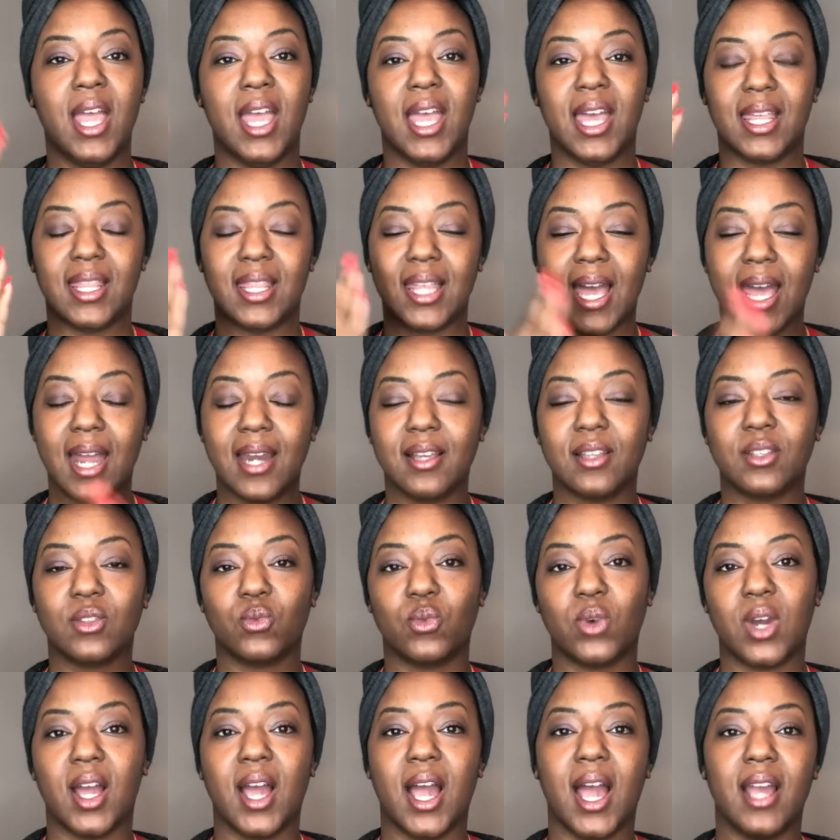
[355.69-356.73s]
And that is
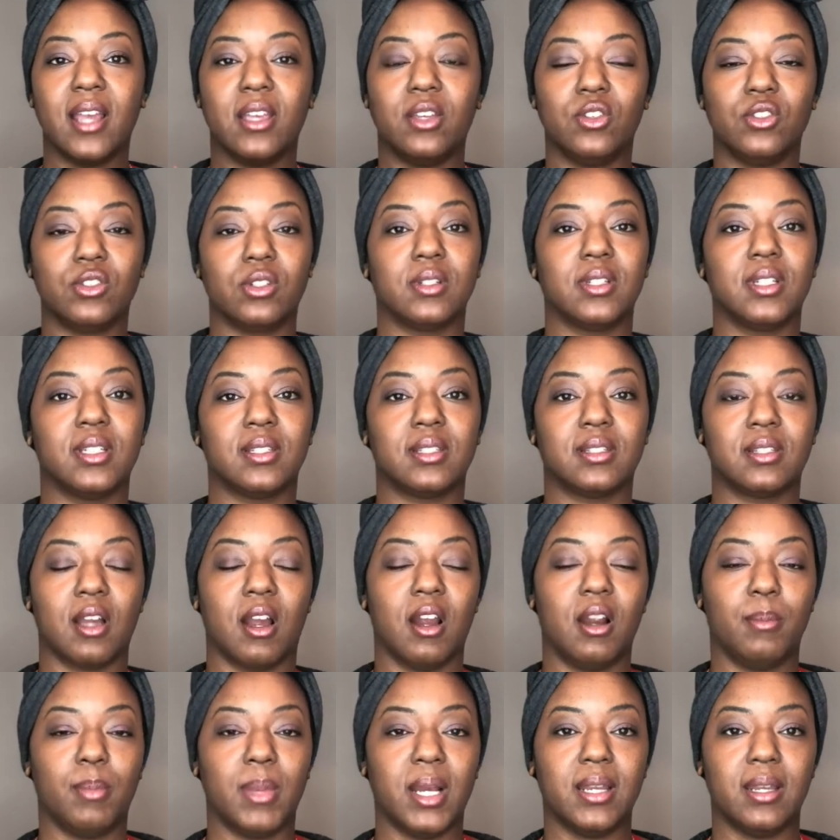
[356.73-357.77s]
what I usually
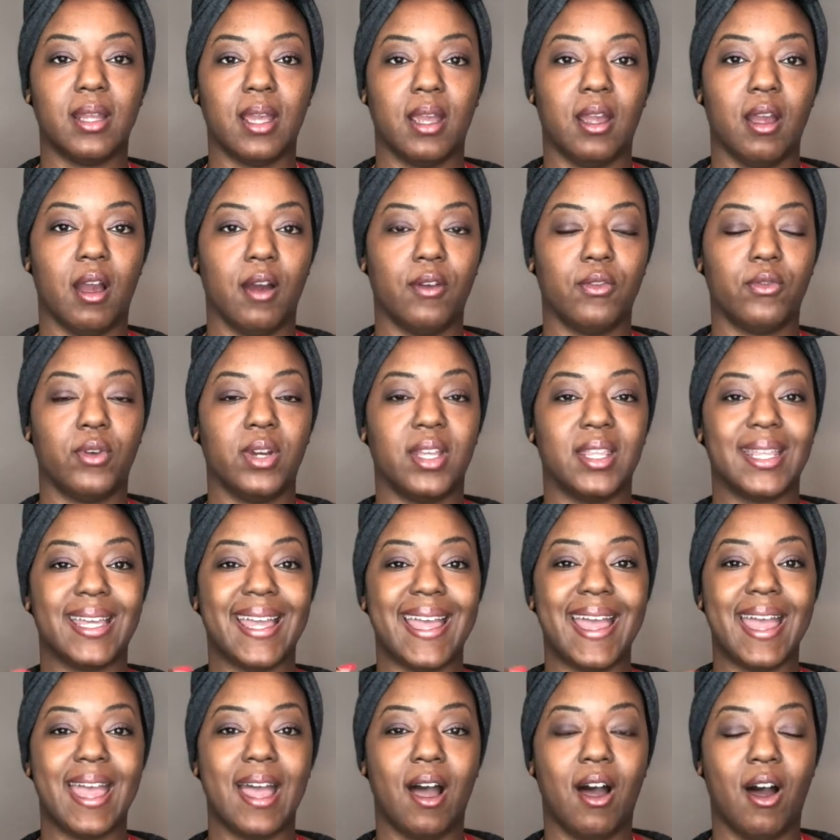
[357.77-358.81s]
start my day off with
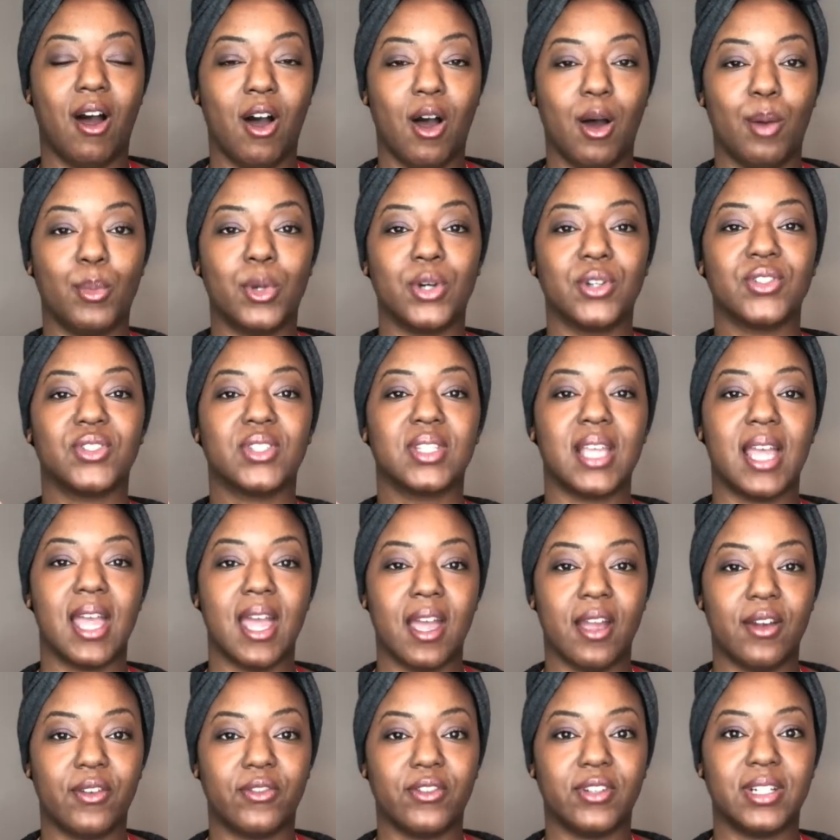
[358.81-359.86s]
almost
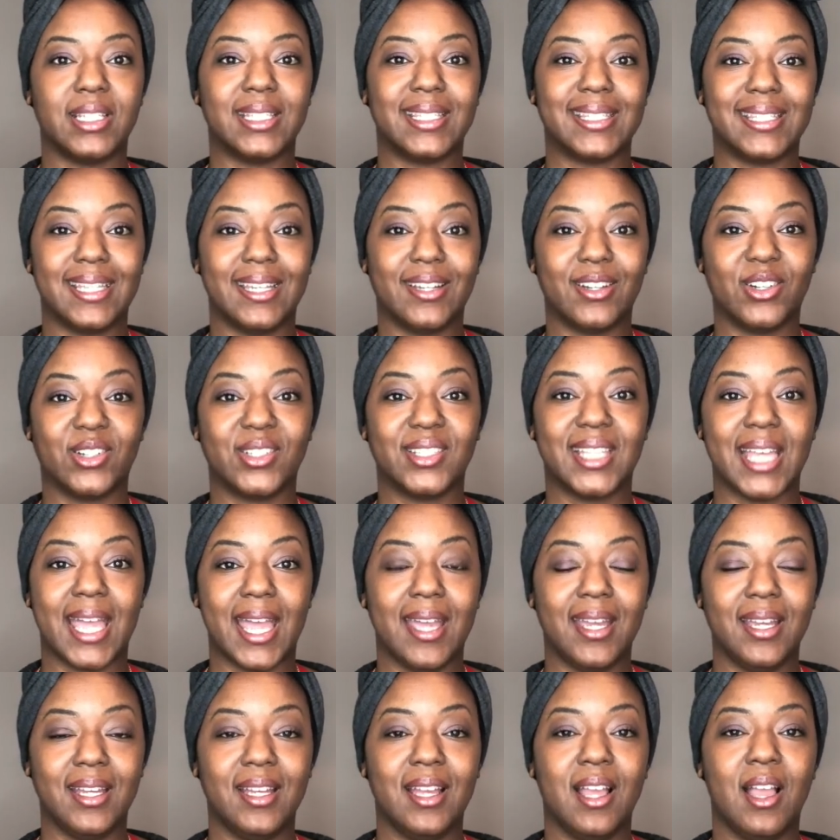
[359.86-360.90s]
every single
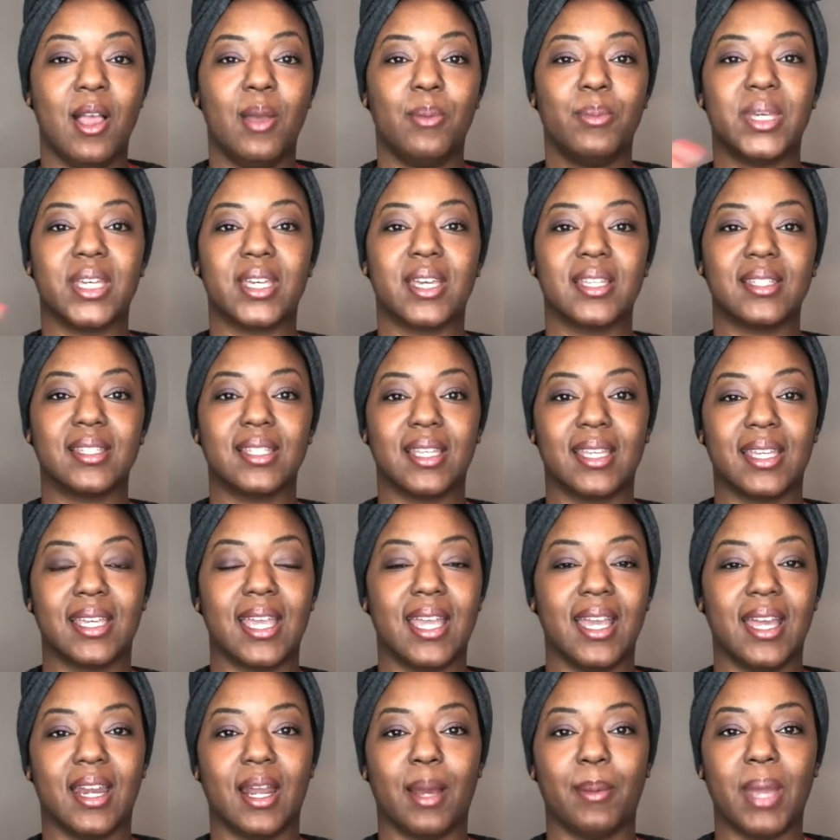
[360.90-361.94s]
day because,
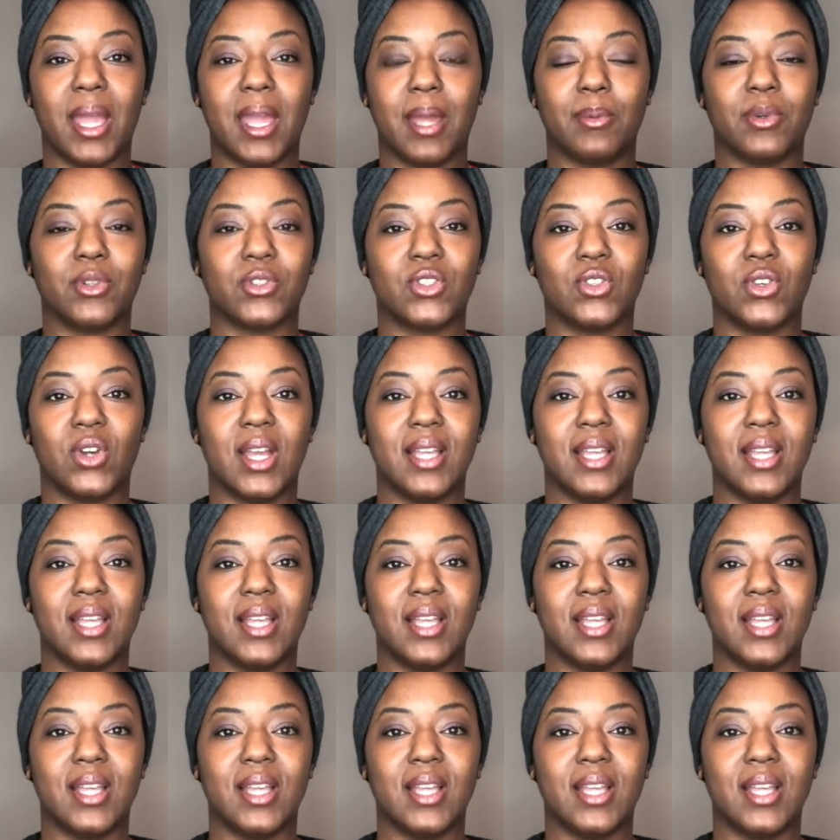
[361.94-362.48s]
again, I'm able to